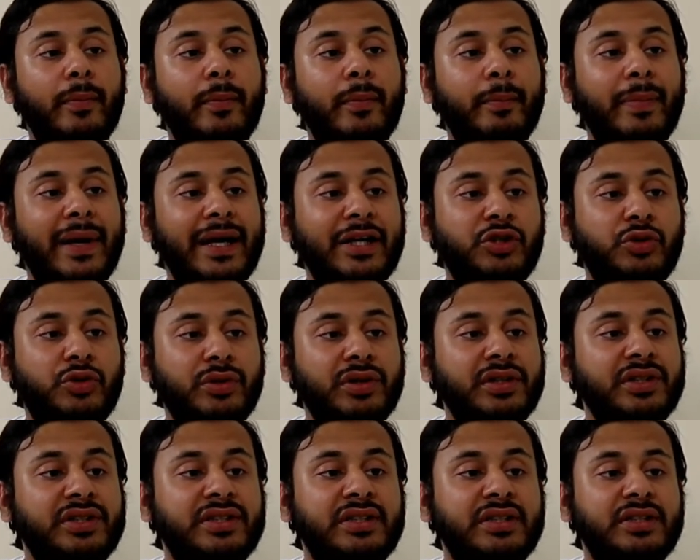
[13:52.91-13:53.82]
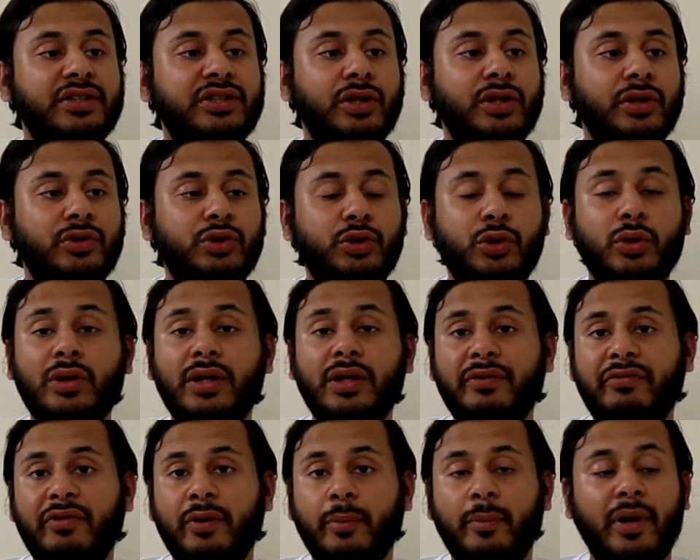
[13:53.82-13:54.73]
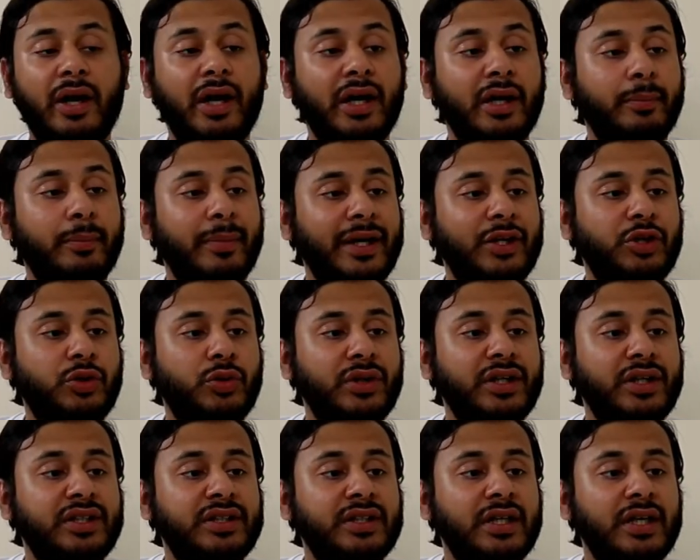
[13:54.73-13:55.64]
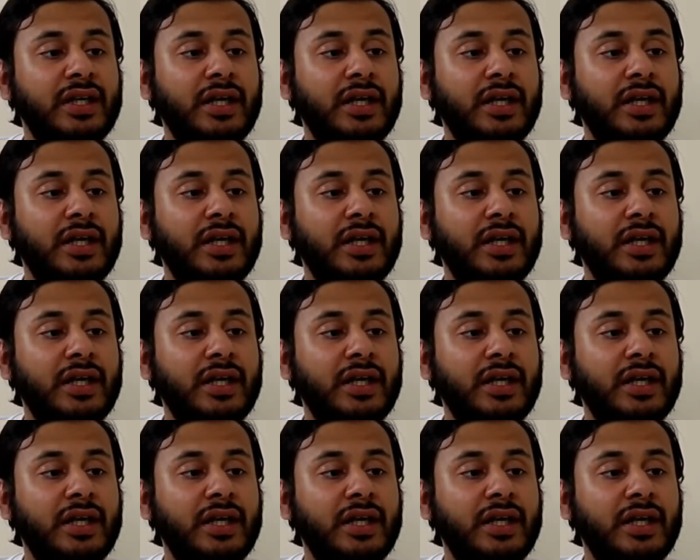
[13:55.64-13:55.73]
batteries, so 2 lithium ion batteries